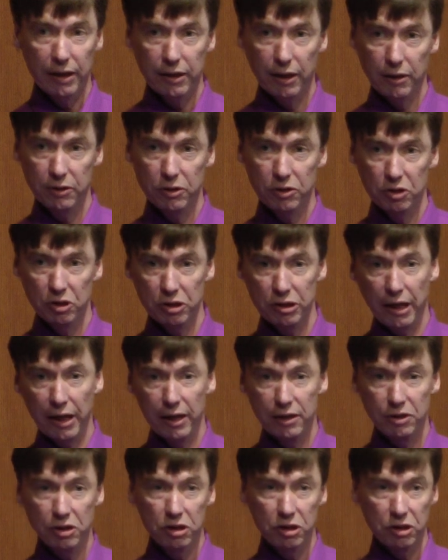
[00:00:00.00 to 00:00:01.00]

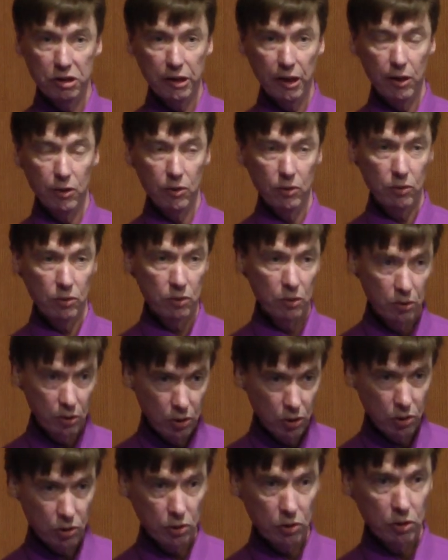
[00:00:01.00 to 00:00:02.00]
understand just how
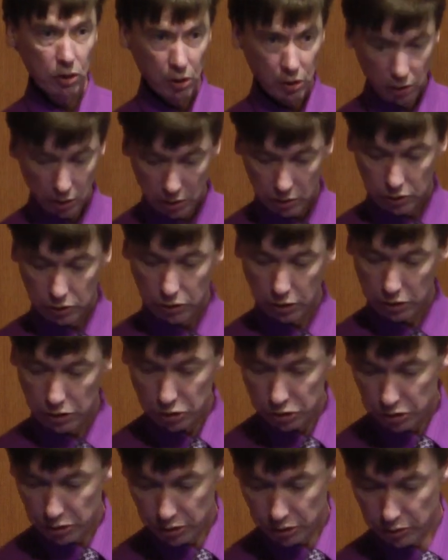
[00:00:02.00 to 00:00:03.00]

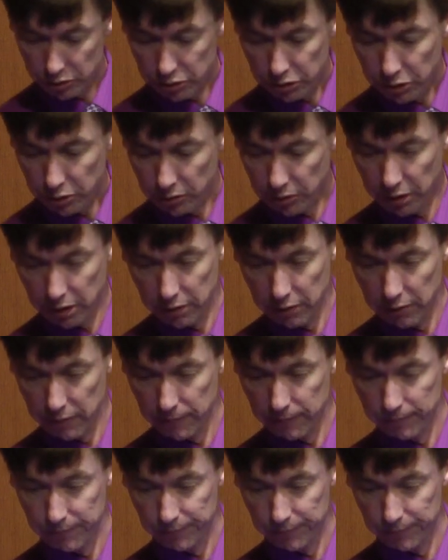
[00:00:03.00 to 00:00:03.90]
good you're doing.